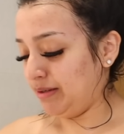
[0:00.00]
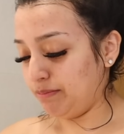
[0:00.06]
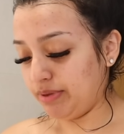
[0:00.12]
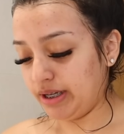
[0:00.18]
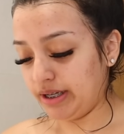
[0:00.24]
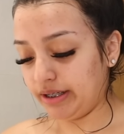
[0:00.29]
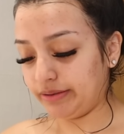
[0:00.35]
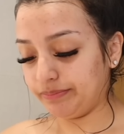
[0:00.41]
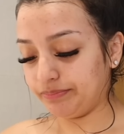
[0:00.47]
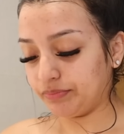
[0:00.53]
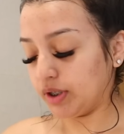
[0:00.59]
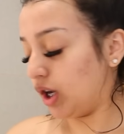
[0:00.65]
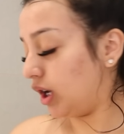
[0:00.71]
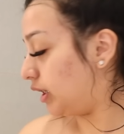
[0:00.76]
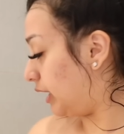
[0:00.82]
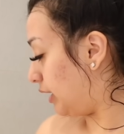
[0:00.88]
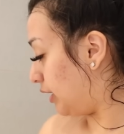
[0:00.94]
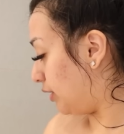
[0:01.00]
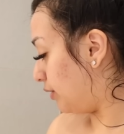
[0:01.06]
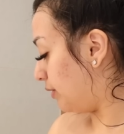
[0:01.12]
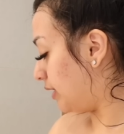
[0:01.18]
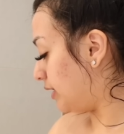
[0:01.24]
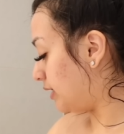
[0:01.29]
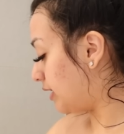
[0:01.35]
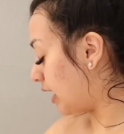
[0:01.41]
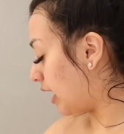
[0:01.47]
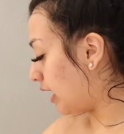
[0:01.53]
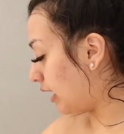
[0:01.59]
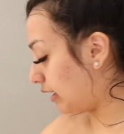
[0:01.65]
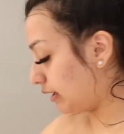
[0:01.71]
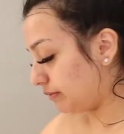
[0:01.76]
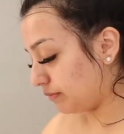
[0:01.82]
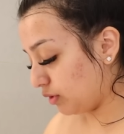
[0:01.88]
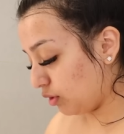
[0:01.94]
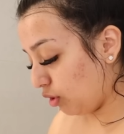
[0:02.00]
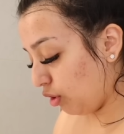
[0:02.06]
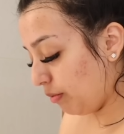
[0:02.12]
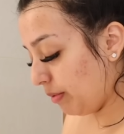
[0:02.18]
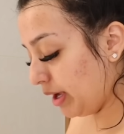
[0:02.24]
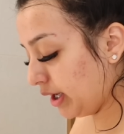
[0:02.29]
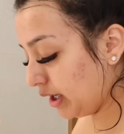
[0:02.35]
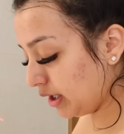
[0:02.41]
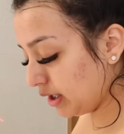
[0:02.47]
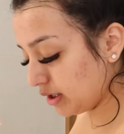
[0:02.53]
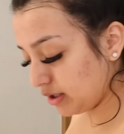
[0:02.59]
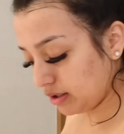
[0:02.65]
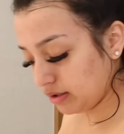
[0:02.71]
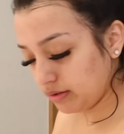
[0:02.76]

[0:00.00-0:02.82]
But all I know is that, oh my god,